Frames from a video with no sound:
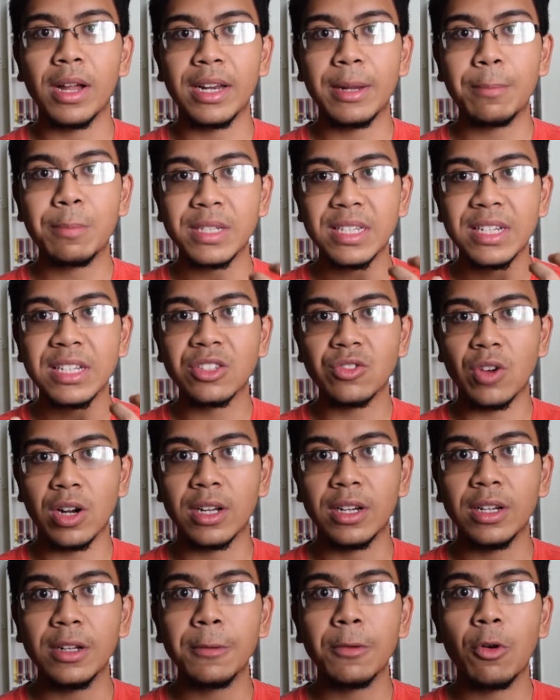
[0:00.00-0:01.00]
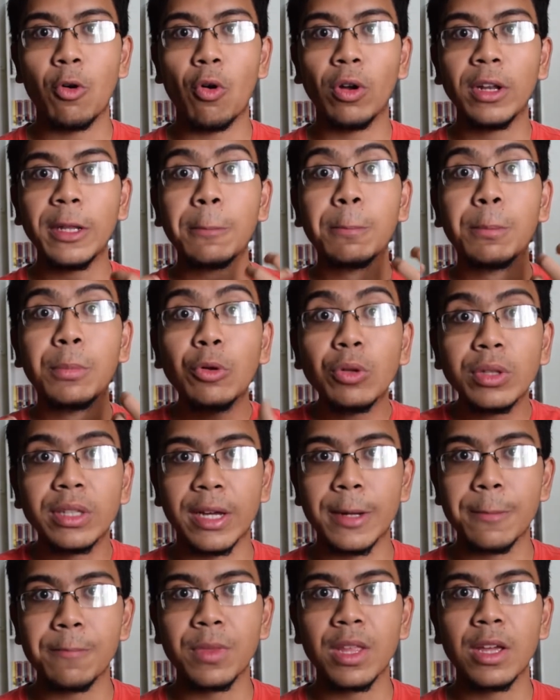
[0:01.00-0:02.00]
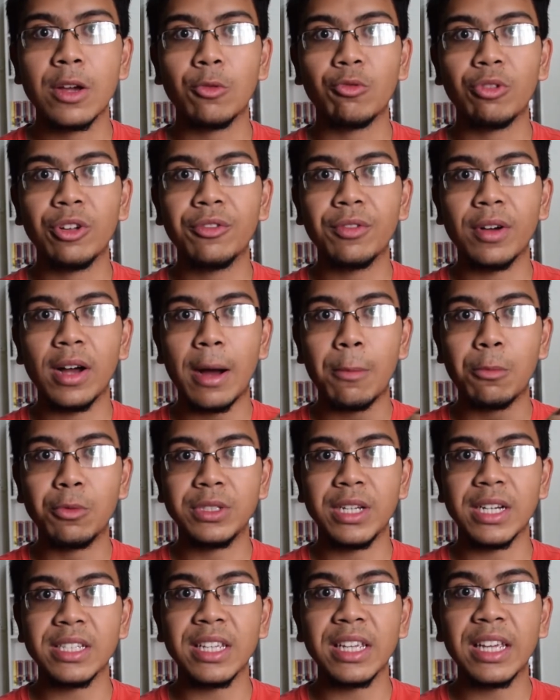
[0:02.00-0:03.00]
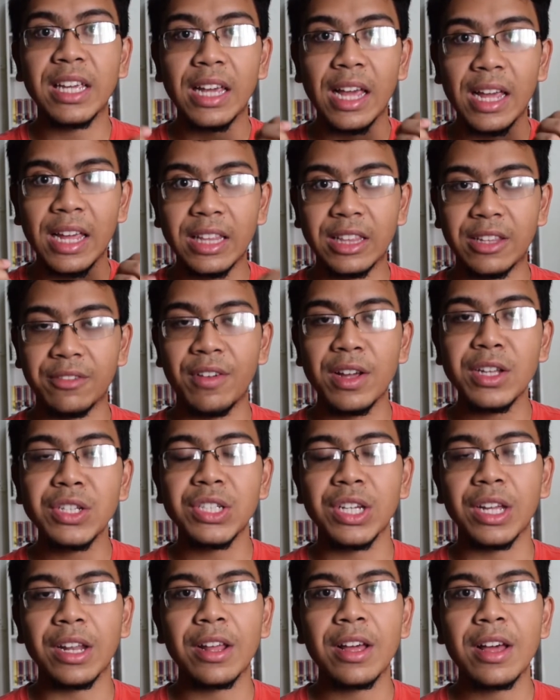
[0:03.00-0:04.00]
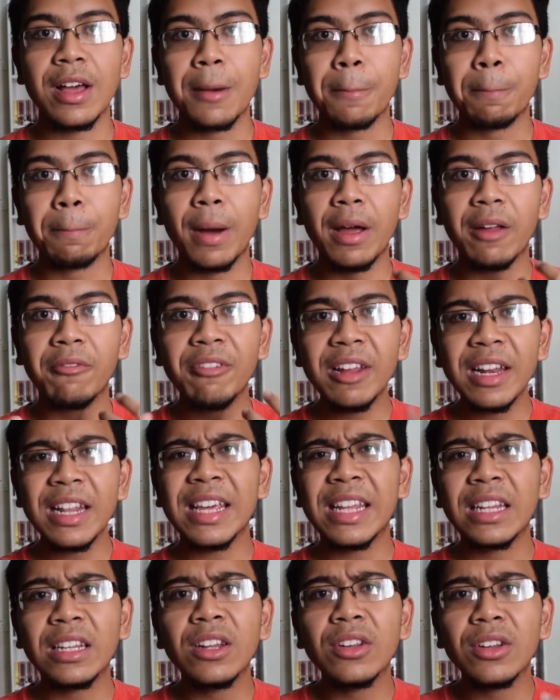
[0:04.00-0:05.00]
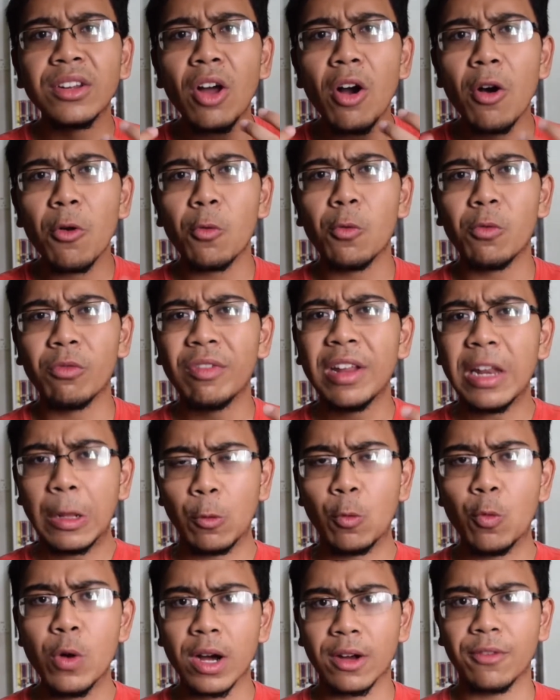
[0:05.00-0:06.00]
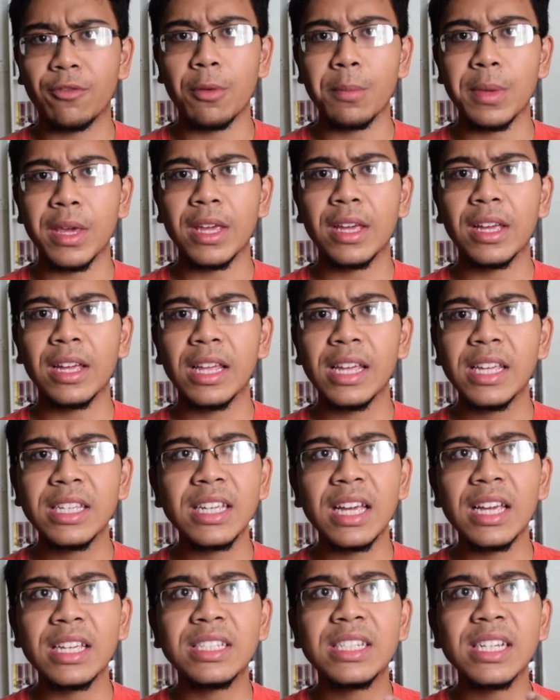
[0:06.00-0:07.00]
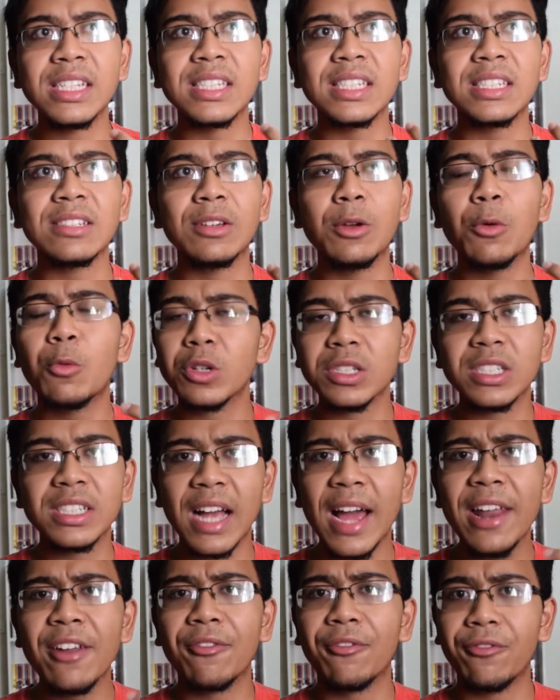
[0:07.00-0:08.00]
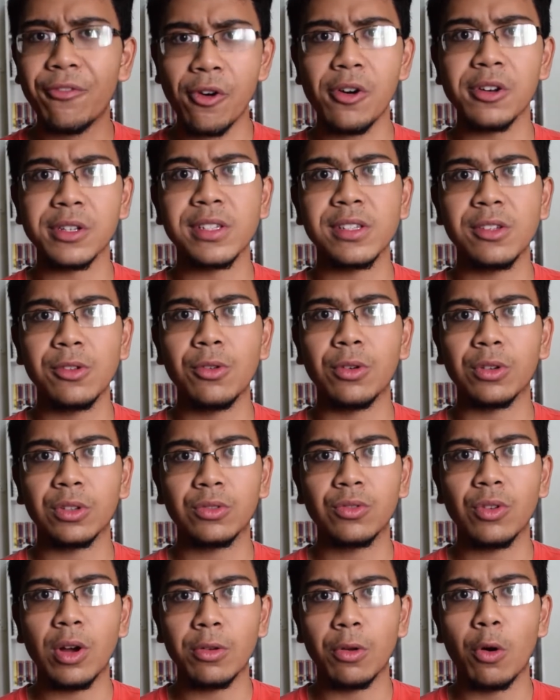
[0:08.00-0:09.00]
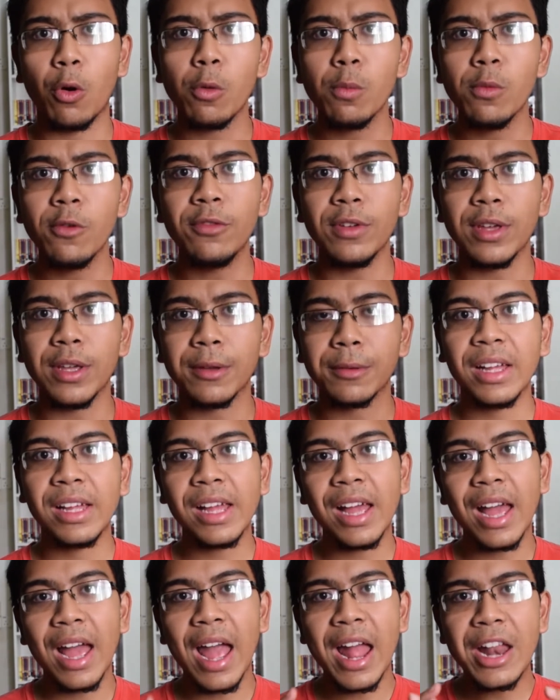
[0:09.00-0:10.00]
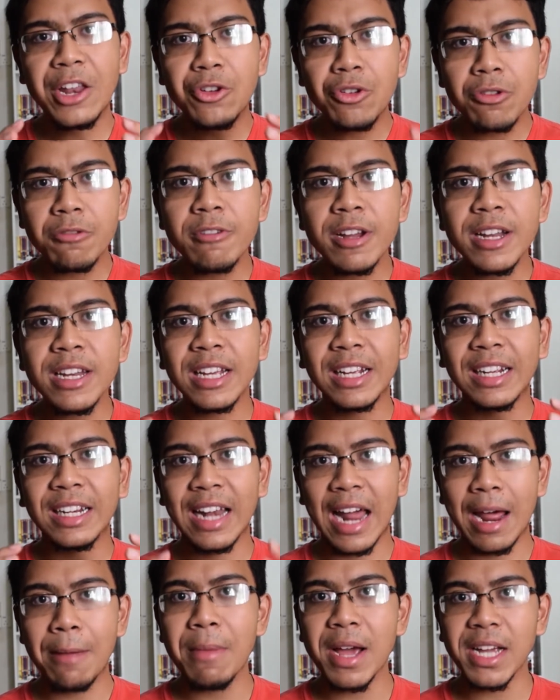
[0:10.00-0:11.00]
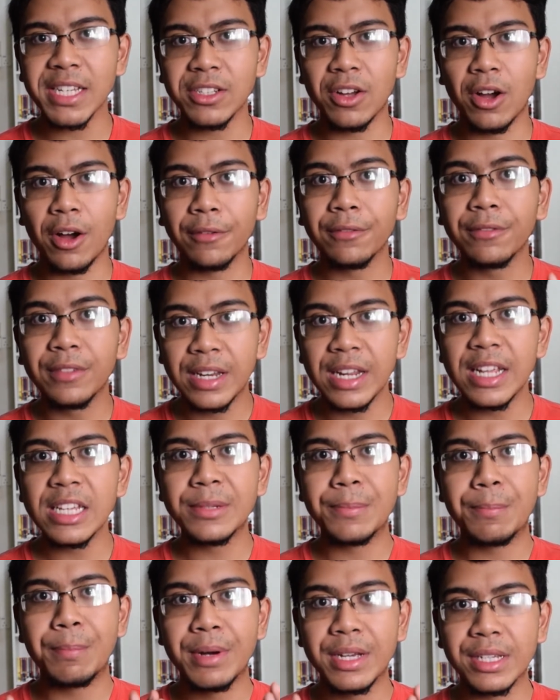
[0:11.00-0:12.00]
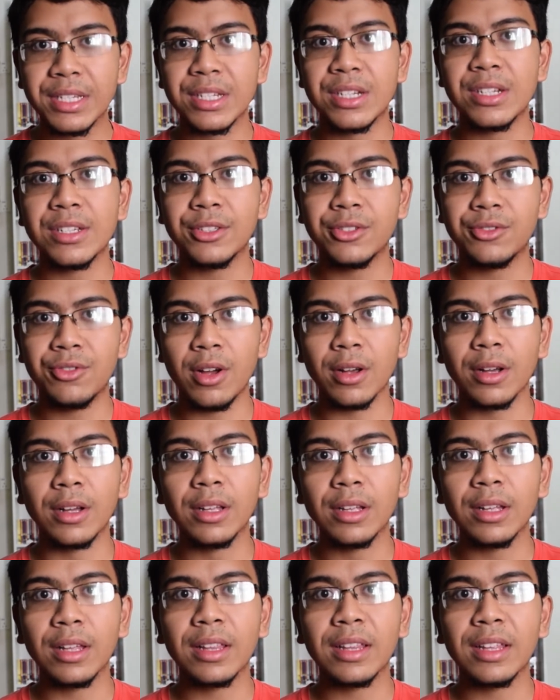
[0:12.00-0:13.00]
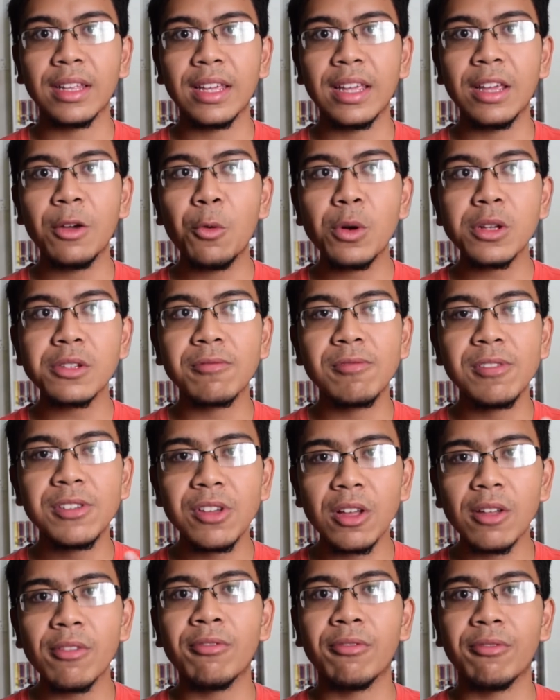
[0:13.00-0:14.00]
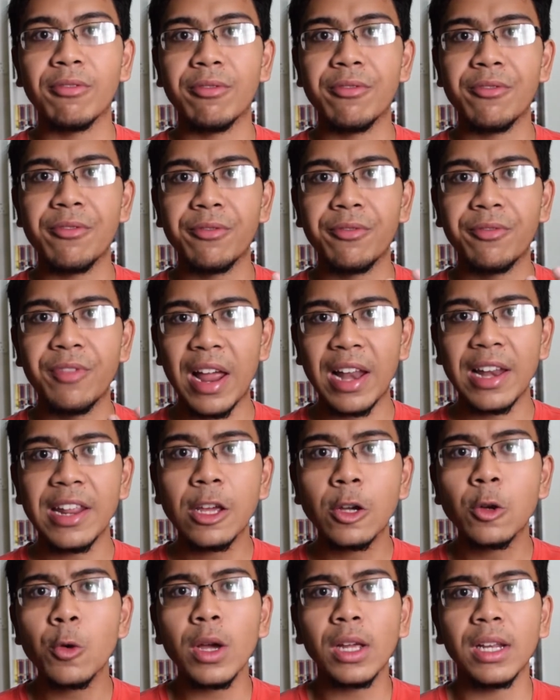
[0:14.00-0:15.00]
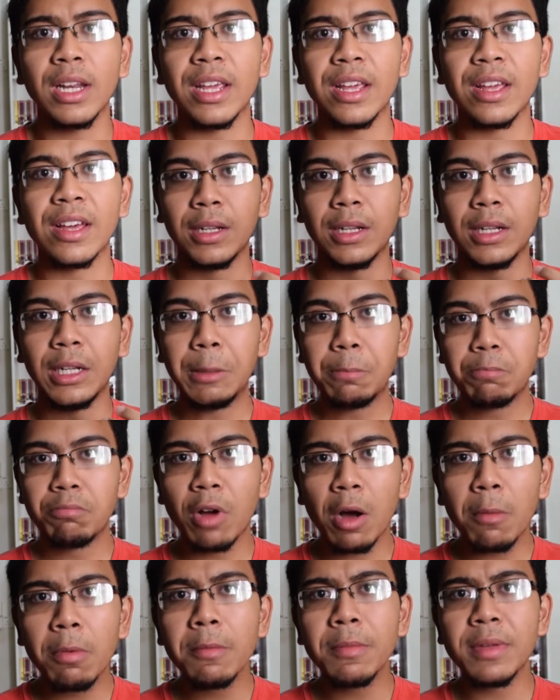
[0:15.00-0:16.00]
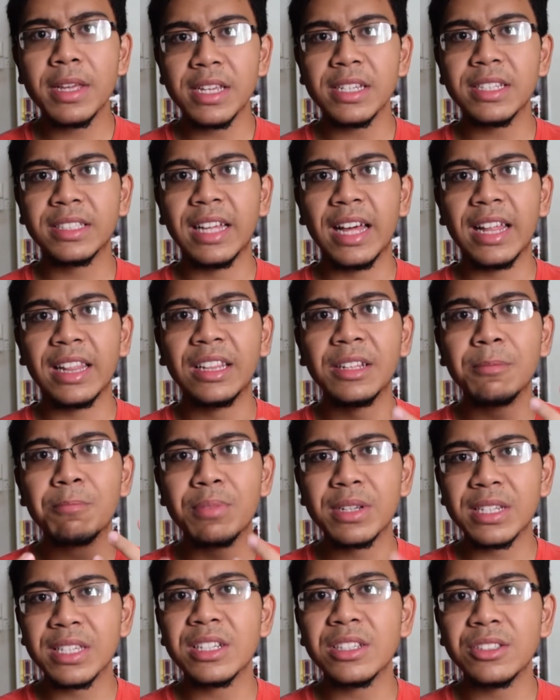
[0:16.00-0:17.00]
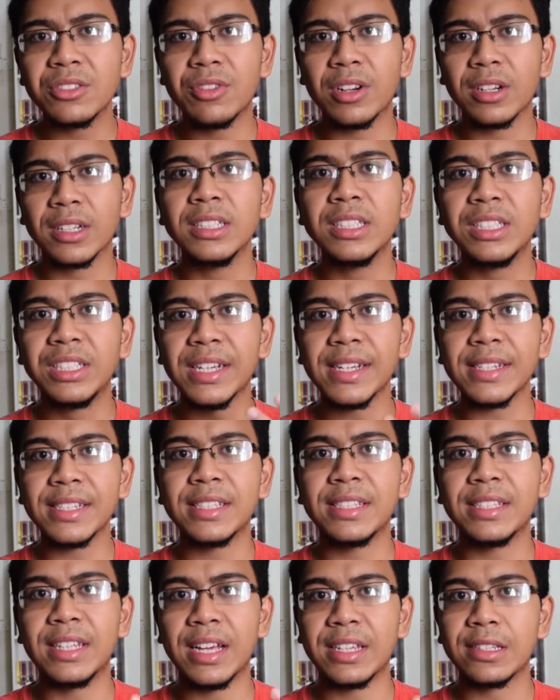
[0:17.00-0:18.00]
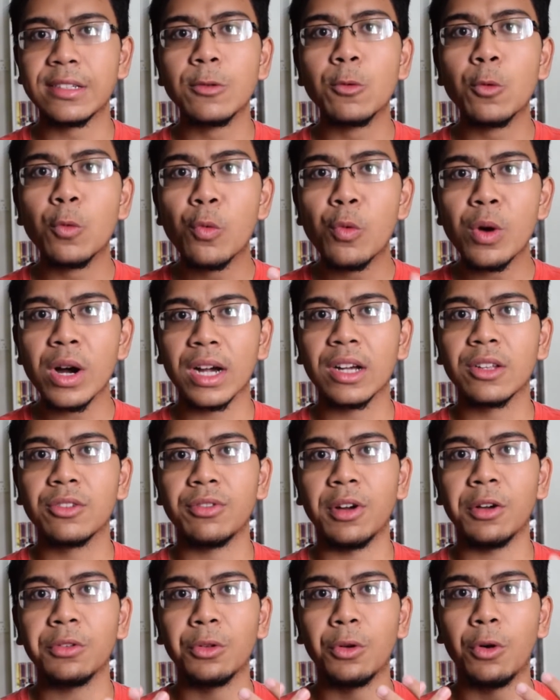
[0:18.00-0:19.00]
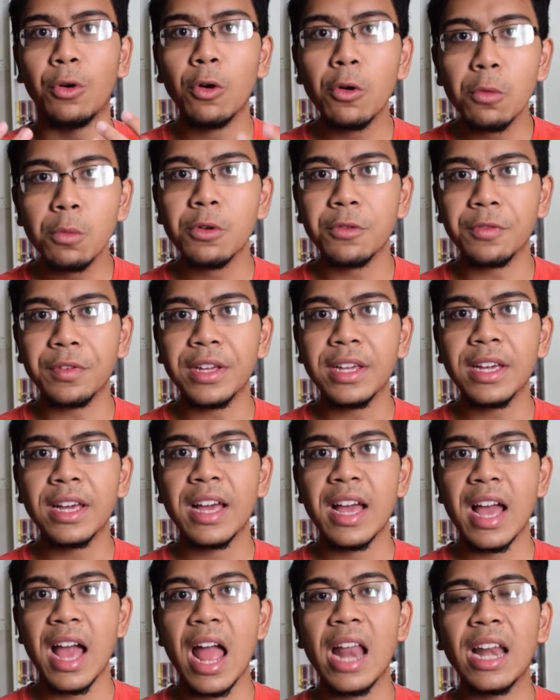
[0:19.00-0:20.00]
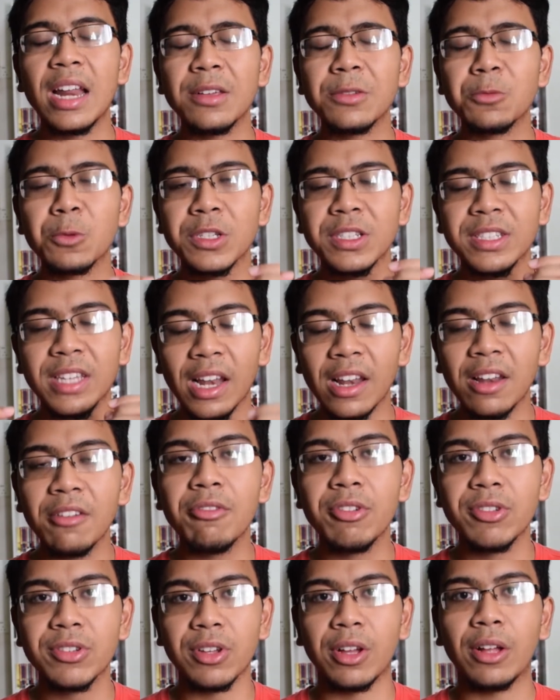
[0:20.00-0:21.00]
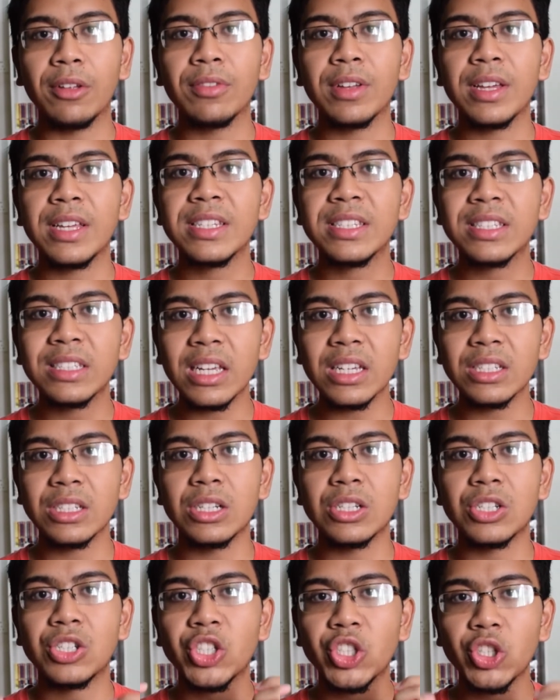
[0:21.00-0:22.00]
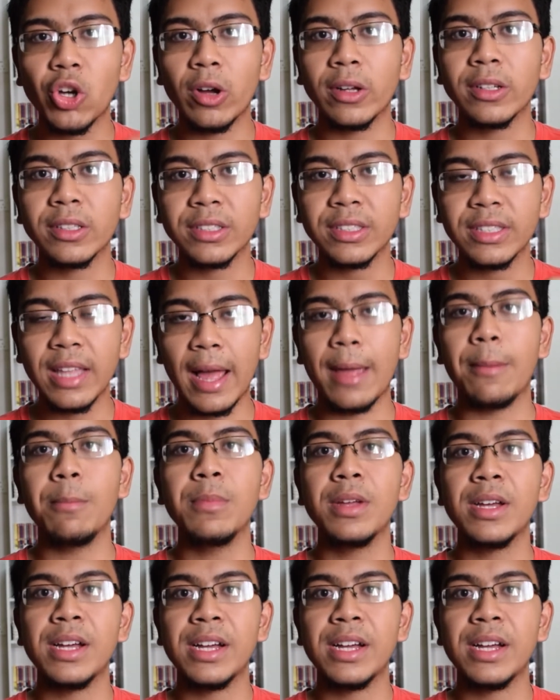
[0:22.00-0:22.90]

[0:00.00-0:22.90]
personal struggle only built up with Abuja's intervention. But really, it did not really work for me. It was kind of forced, throughout the whole movie. And during the climax of this personal struggle, it was resolved fairly quickly. The problem is that the personal struggle just doesn't work throughout the whole movie, and it was suddenly resolved in such a short time